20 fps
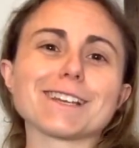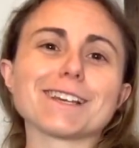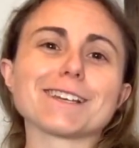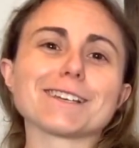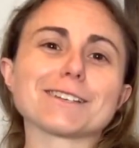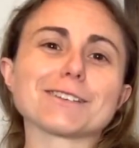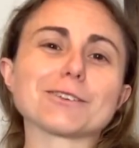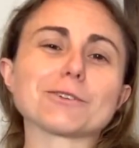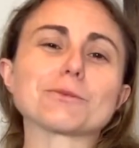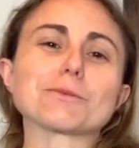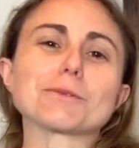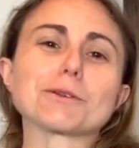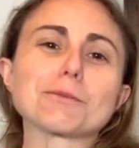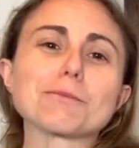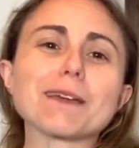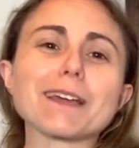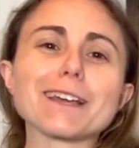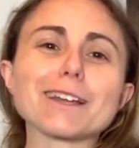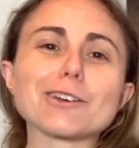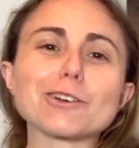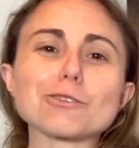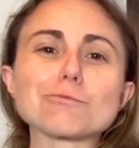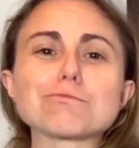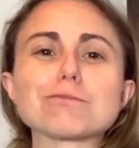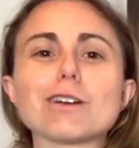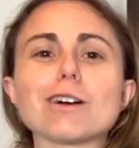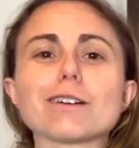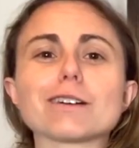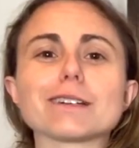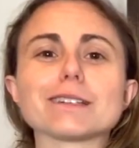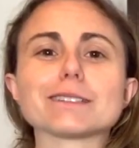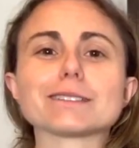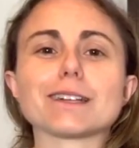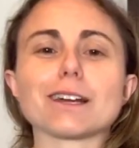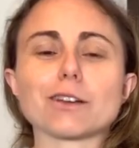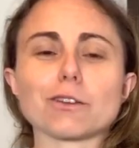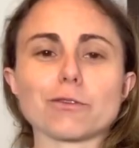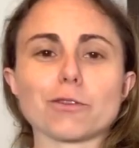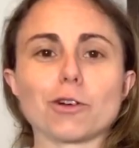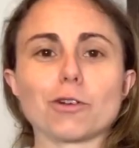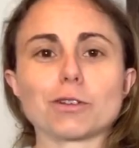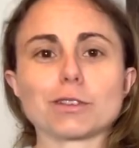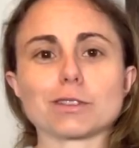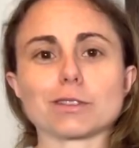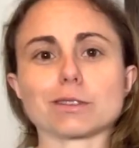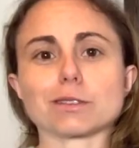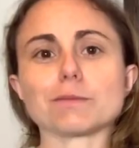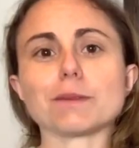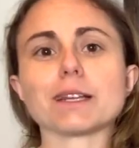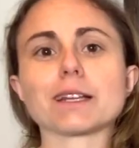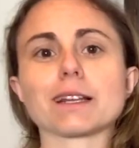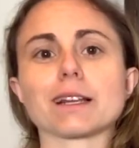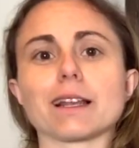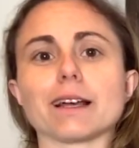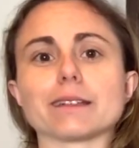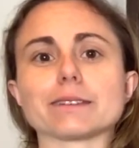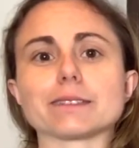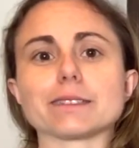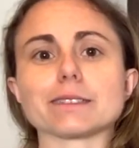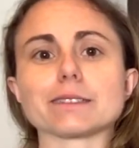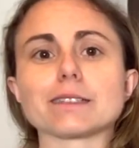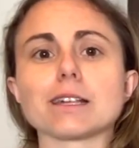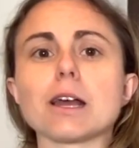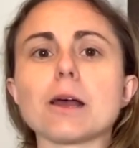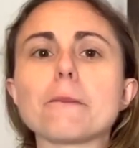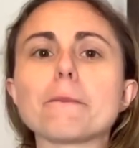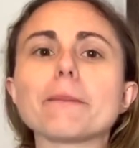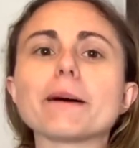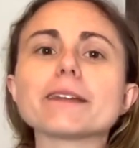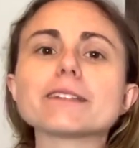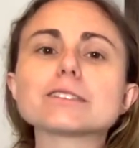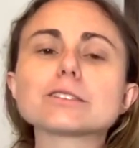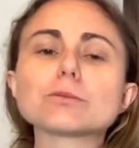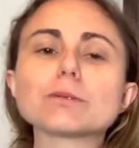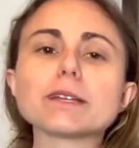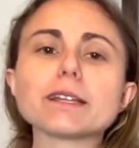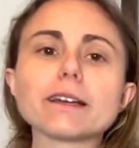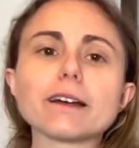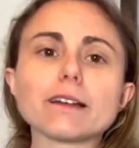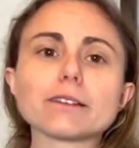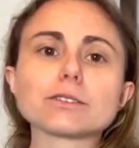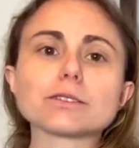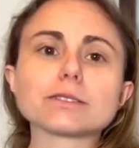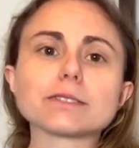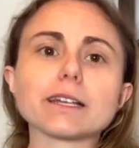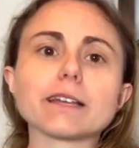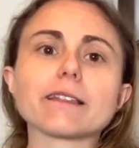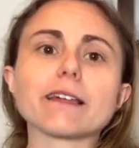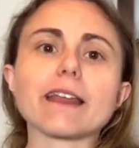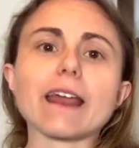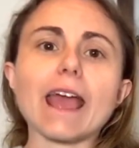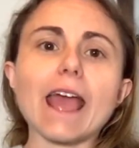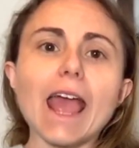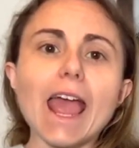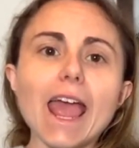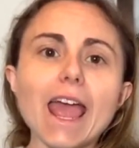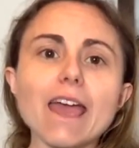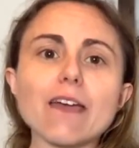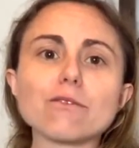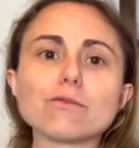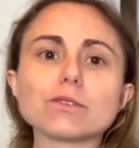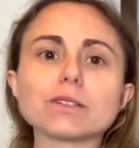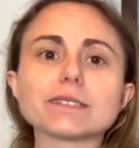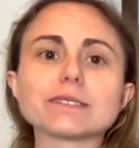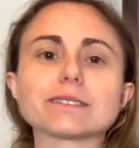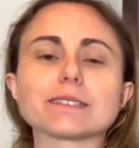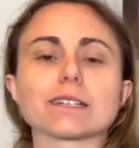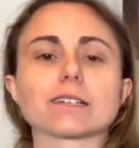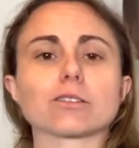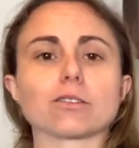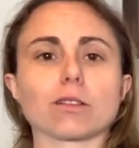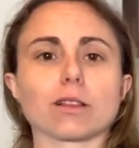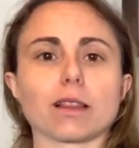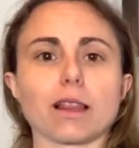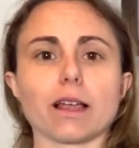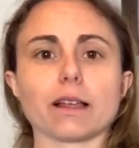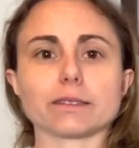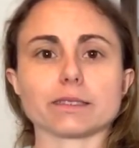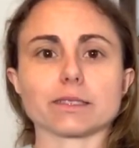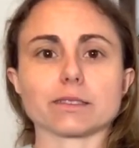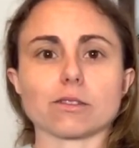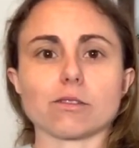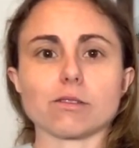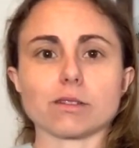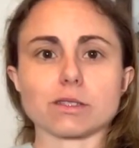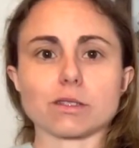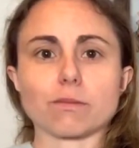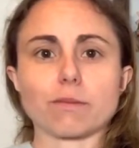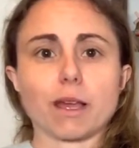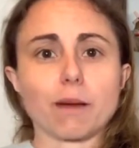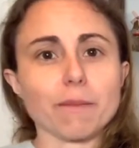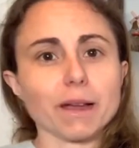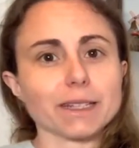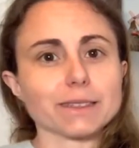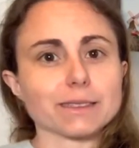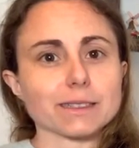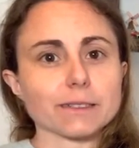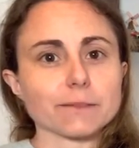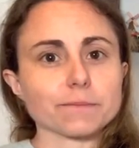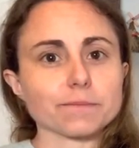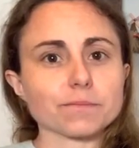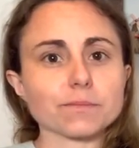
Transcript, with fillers: you know, we make a lot of progress out of going to spin classes, but it's really hard to say that every single class is going to be amazing.